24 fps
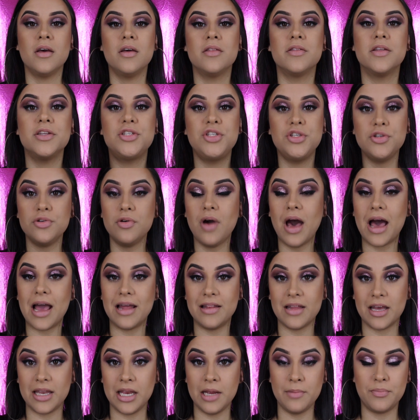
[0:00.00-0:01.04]
The two
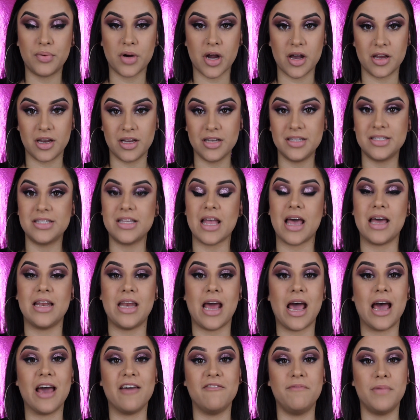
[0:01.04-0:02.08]
highlighting products
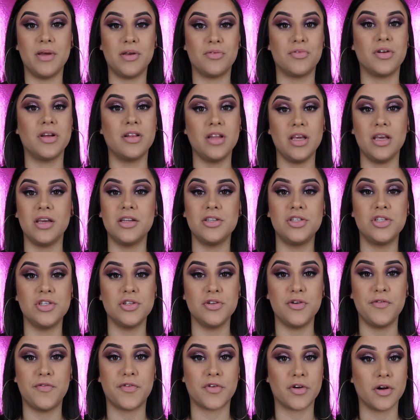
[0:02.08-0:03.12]
that I've been really
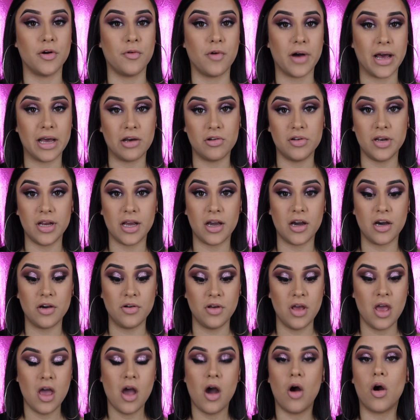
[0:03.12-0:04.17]
into for a while now